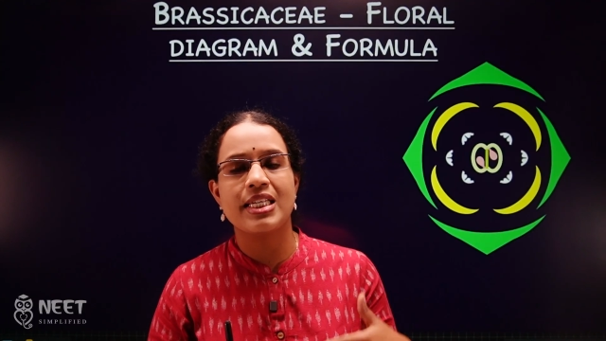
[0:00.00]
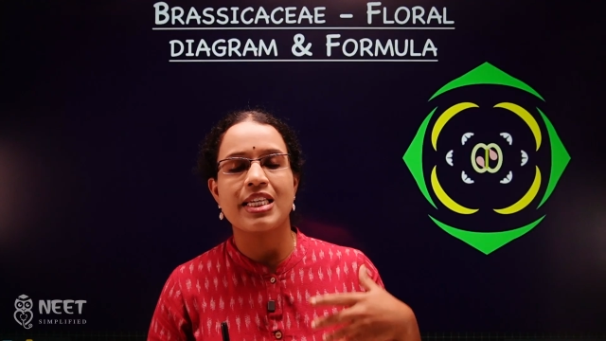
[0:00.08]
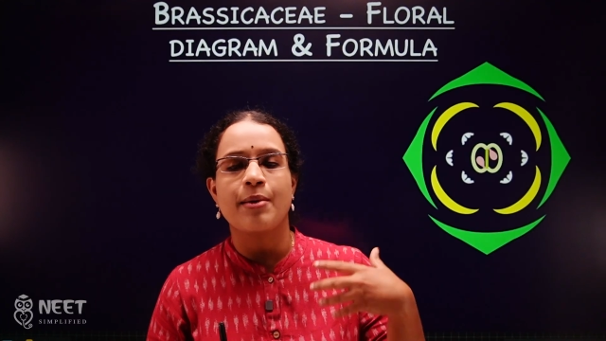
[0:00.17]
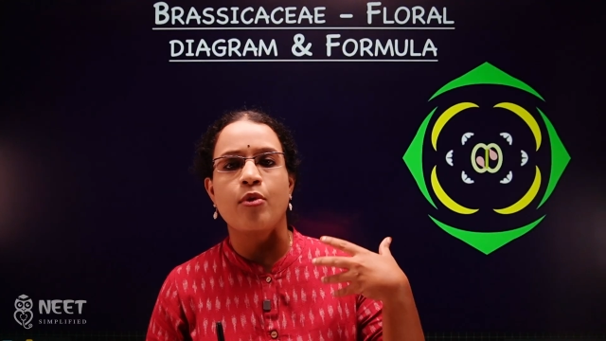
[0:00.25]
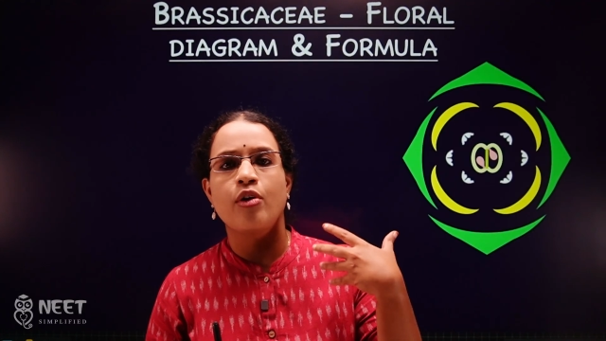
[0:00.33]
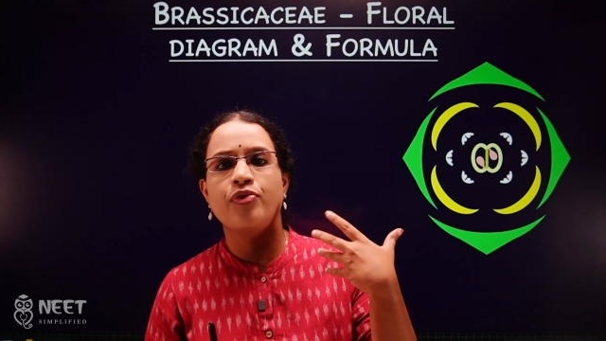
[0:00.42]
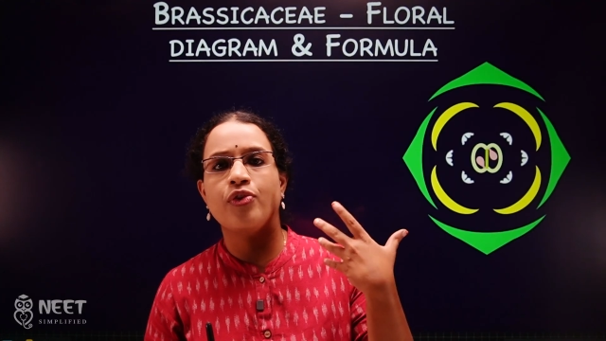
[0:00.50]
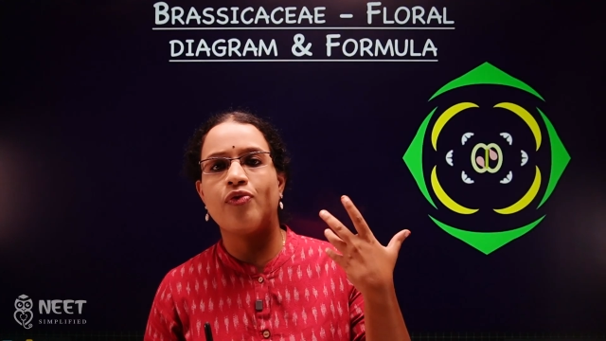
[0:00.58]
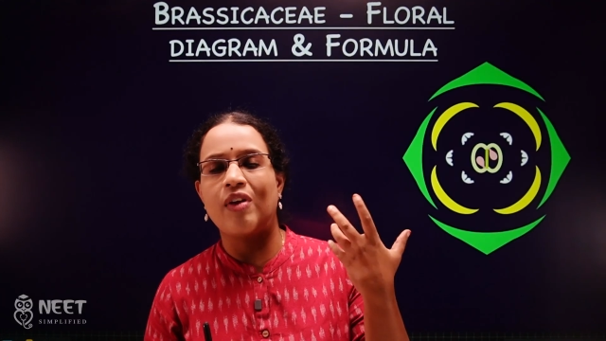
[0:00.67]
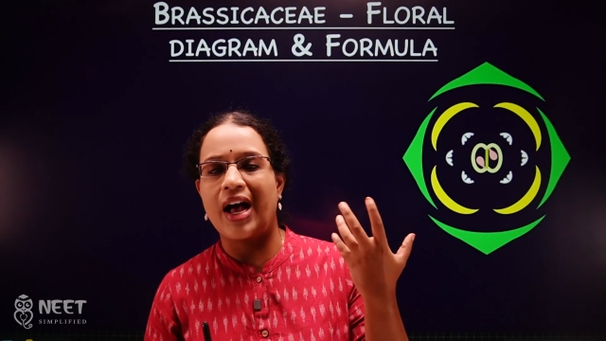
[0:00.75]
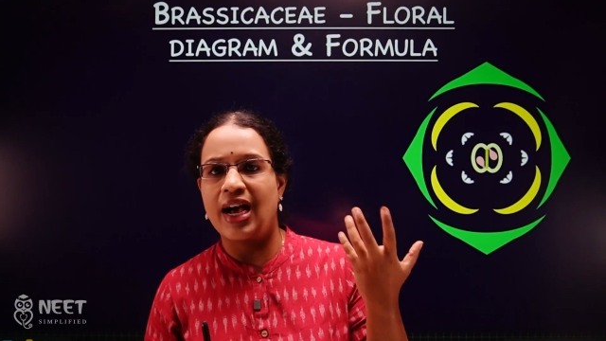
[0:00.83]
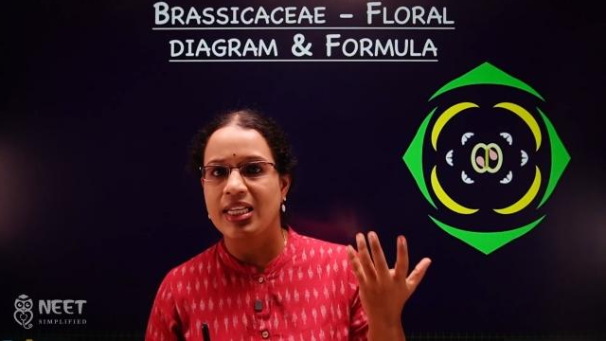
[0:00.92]
some of the
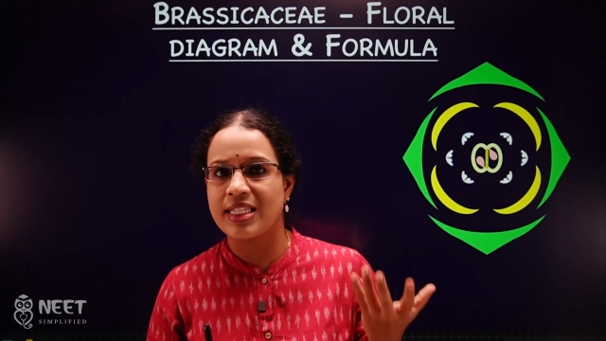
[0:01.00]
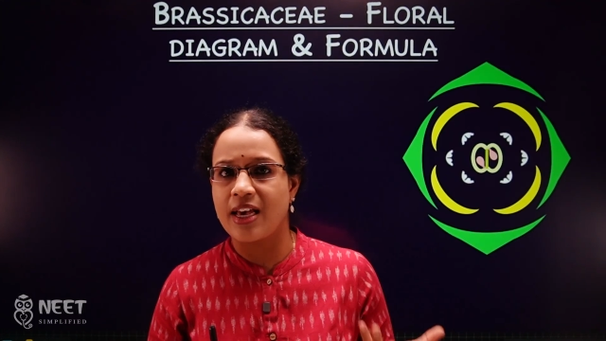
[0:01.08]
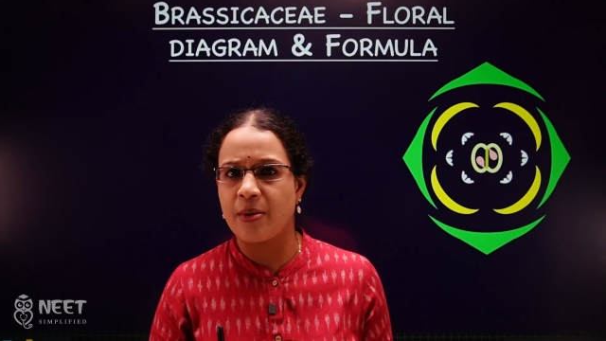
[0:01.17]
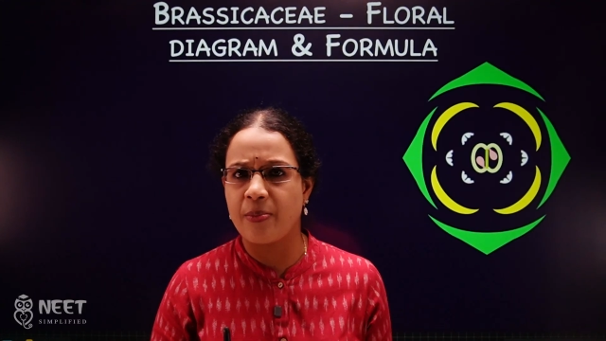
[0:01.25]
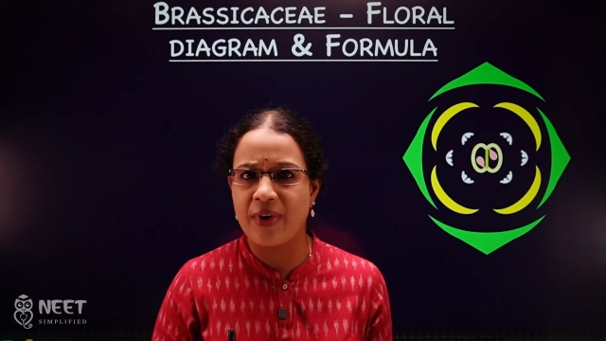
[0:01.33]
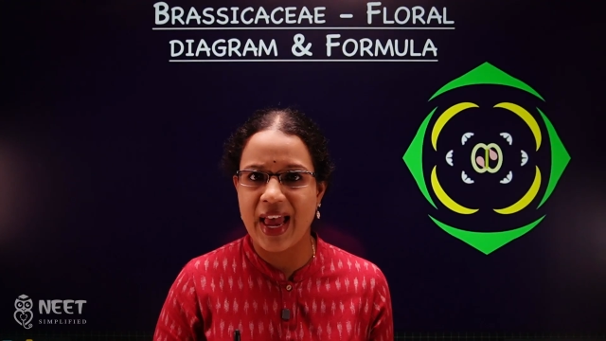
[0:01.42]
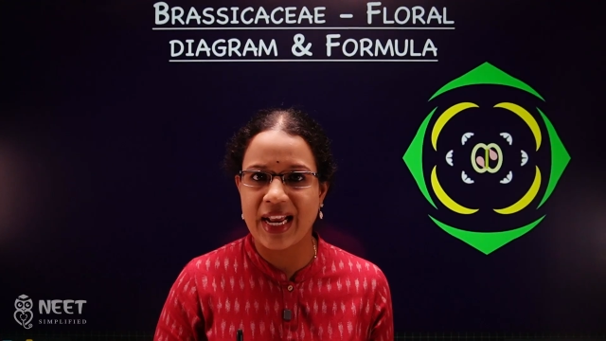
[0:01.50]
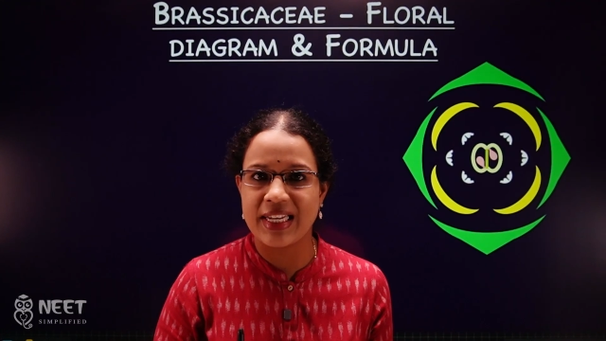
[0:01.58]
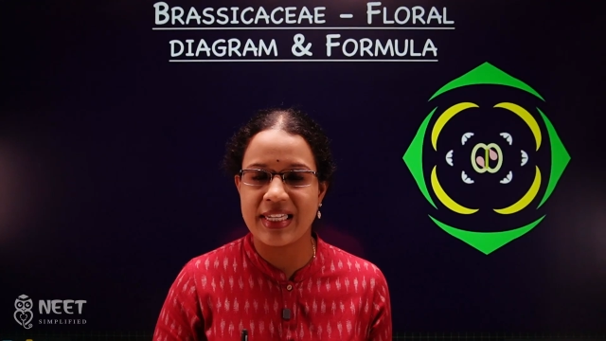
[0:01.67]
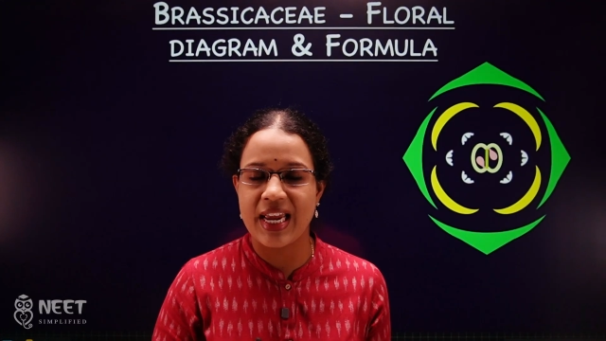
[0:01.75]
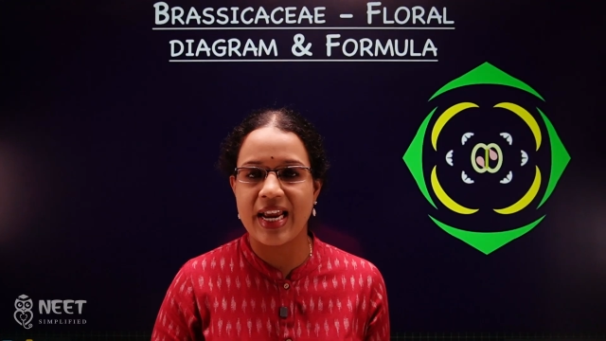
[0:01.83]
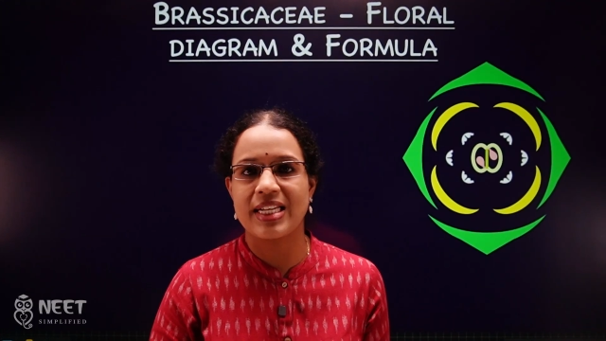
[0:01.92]
flowers are
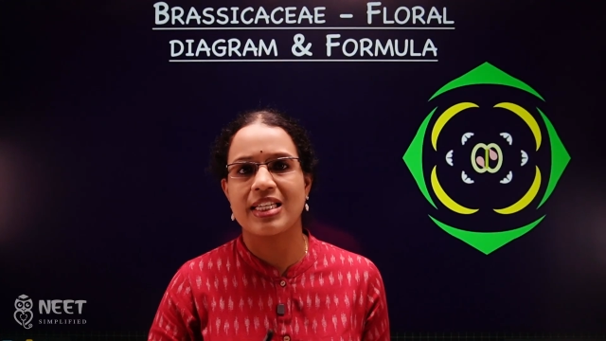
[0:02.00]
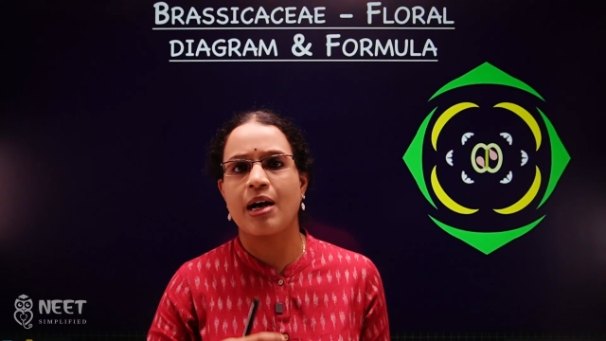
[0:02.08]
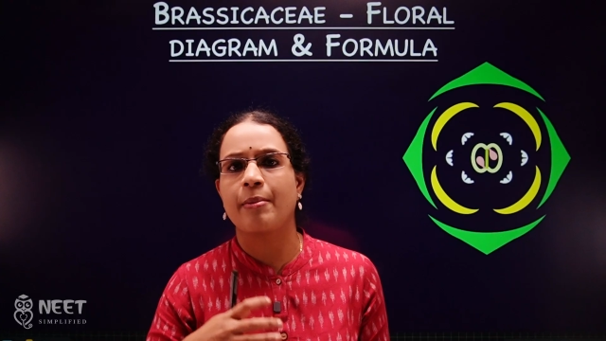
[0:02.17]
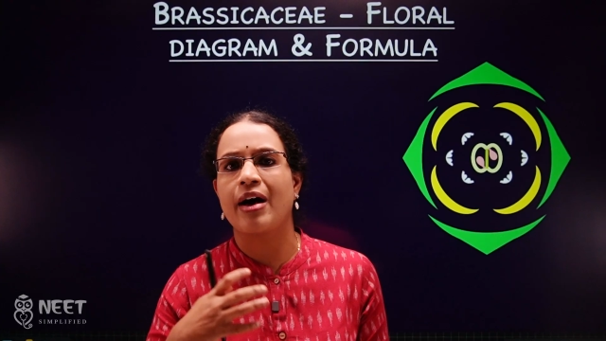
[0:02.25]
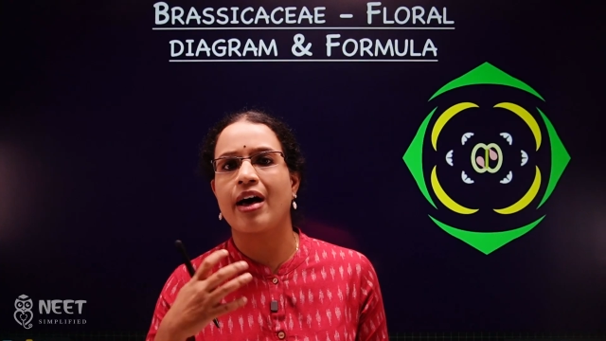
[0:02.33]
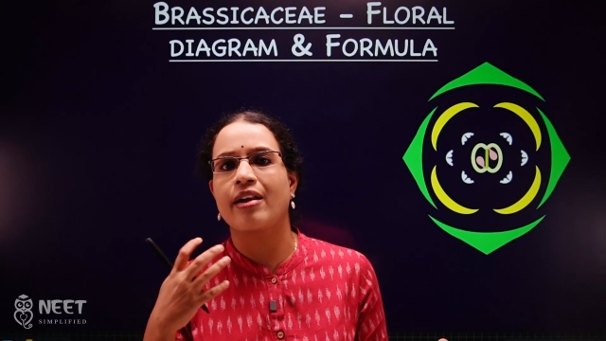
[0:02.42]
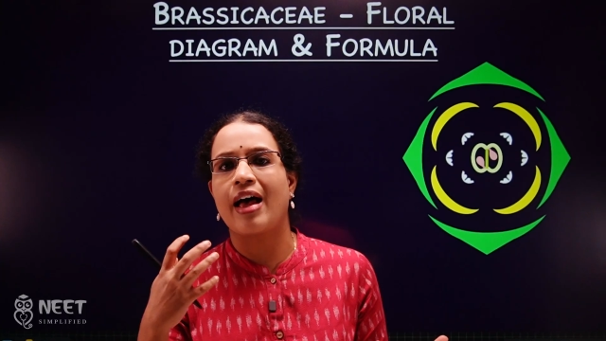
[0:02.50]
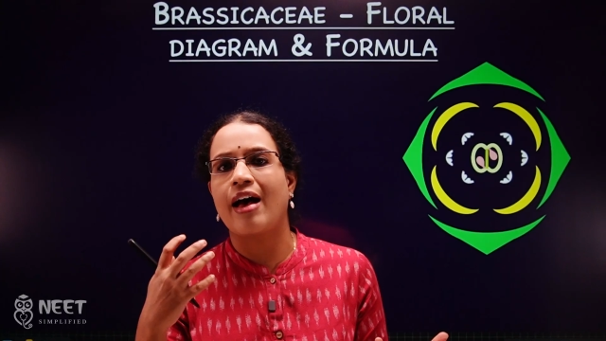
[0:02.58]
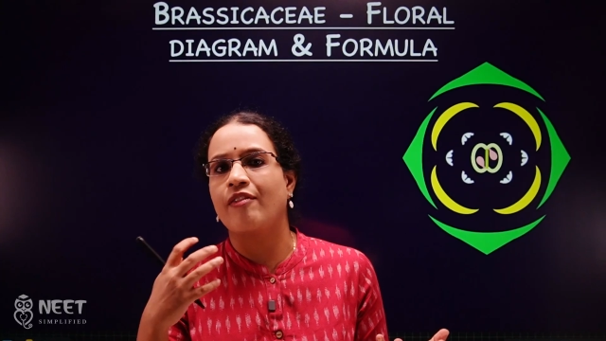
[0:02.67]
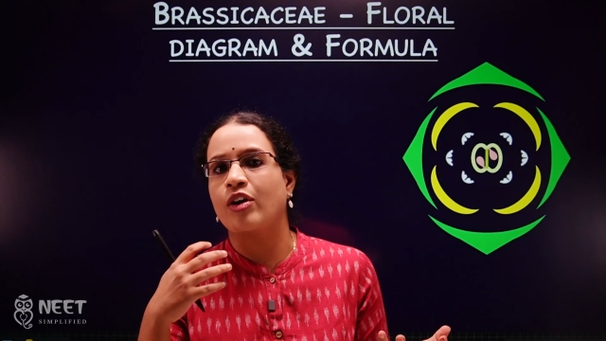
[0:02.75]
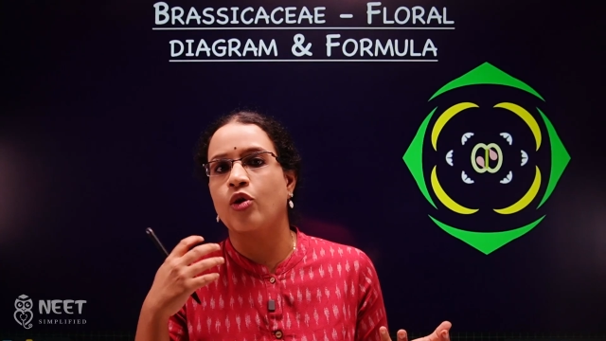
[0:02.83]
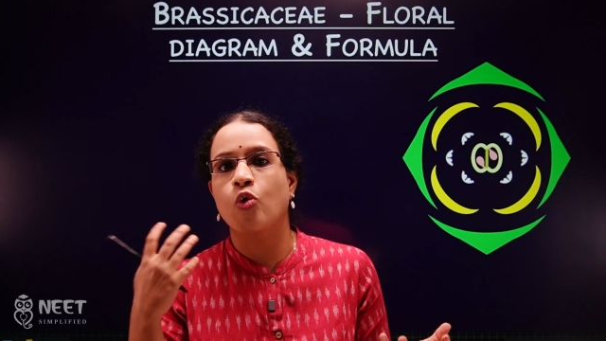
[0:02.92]
bracted, some are
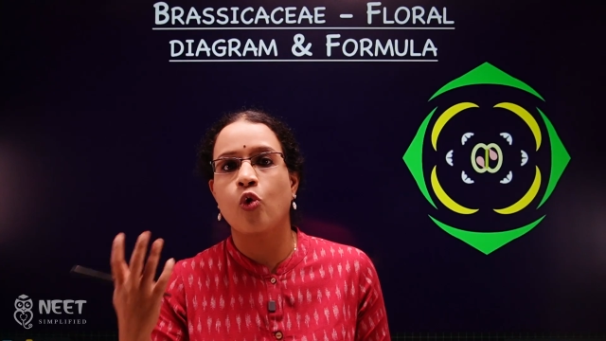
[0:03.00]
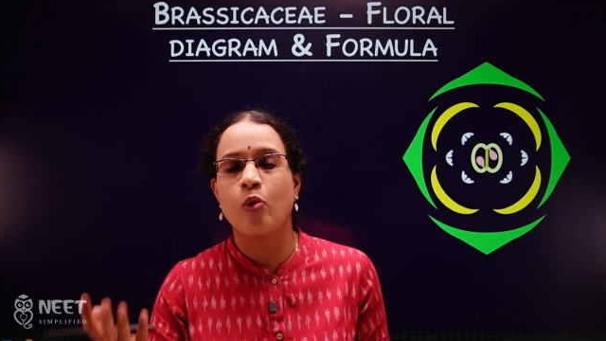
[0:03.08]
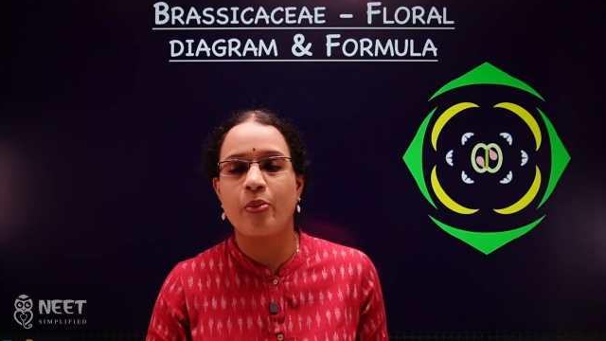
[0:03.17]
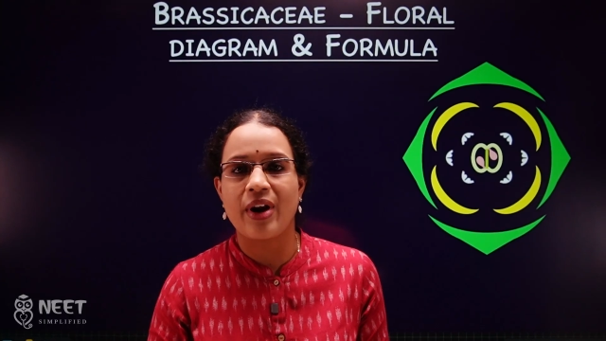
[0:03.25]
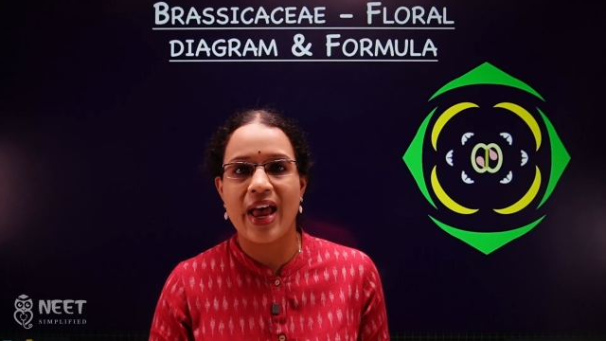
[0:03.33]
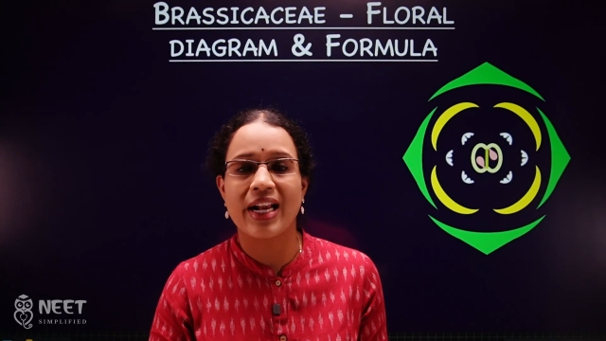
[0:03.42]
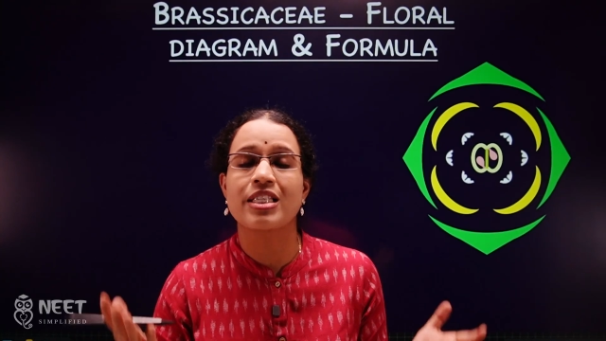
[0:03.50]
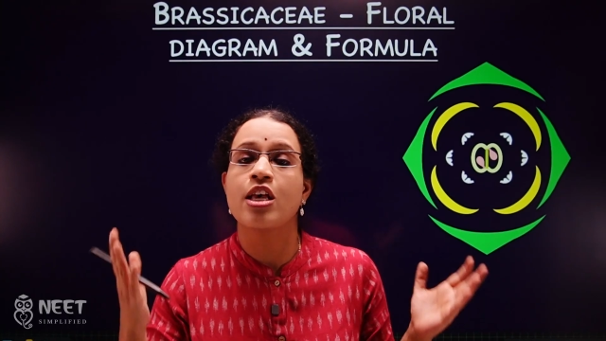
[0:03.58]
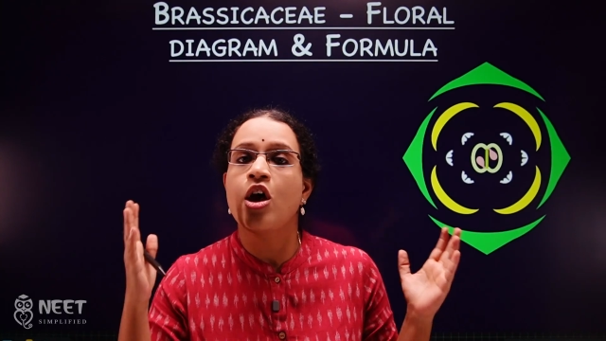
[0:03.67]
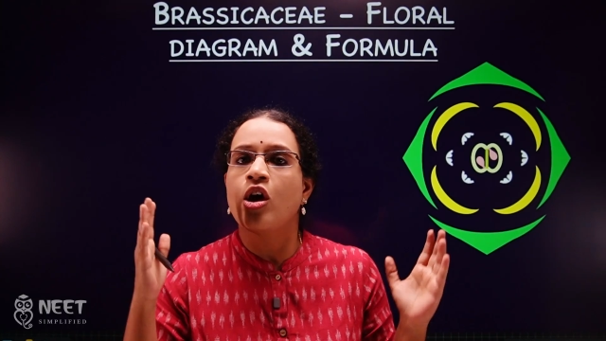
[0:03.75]
having no bracts,